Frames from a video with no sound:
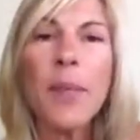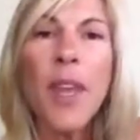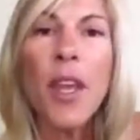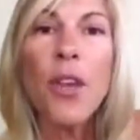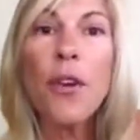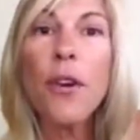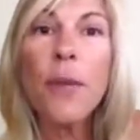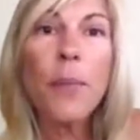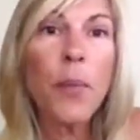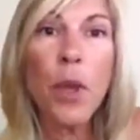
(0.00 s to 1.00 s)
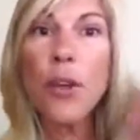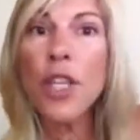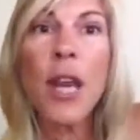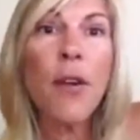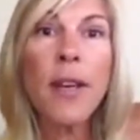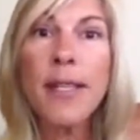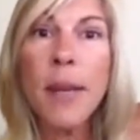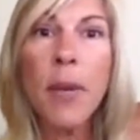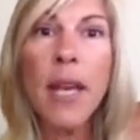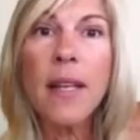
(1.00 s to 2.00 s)
you're sharing
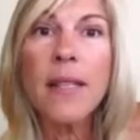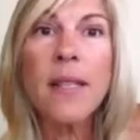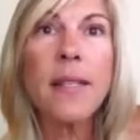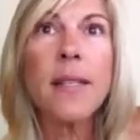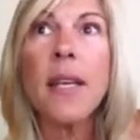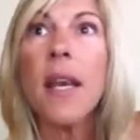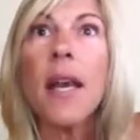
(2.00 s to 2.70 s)
somebody else's